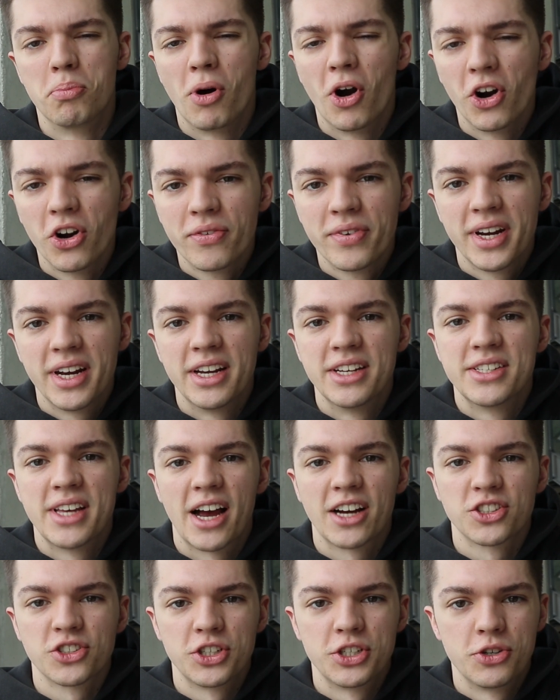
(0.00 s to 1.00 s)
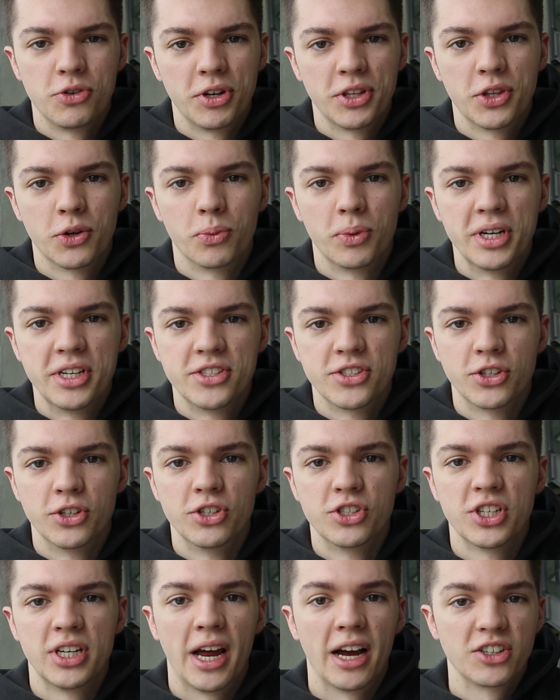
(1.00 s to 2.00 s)
part of it is actually doing the
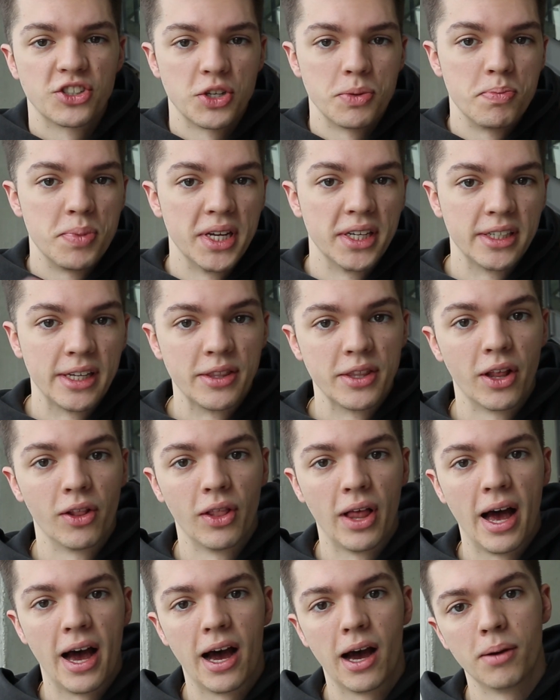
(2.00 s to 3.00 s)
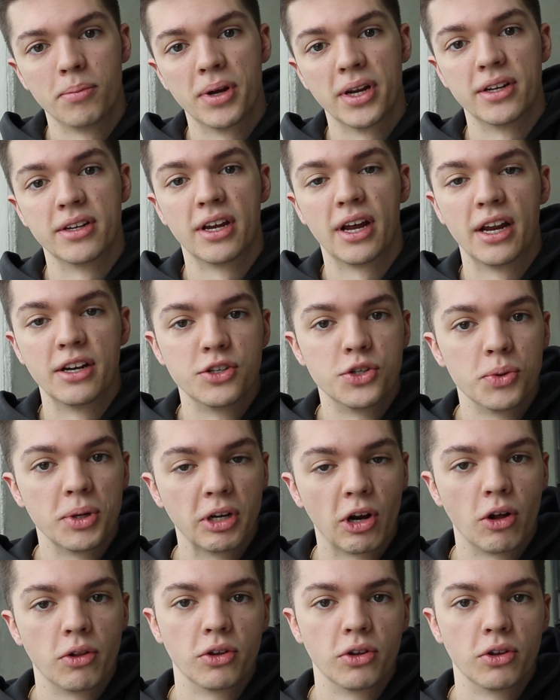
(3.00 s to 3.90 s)
research and actually being in the lab and doing